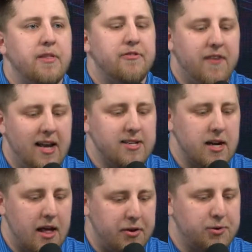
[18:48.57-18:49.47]
faced in
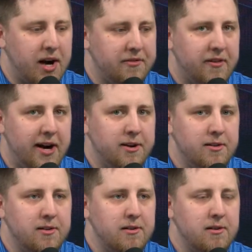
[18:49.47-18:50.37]
another grand
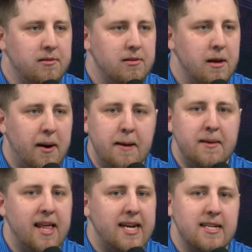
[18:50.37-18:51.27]
final. It might have
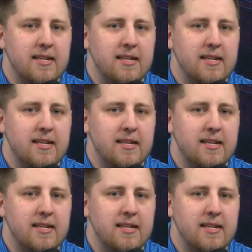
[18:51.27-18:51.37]
been like,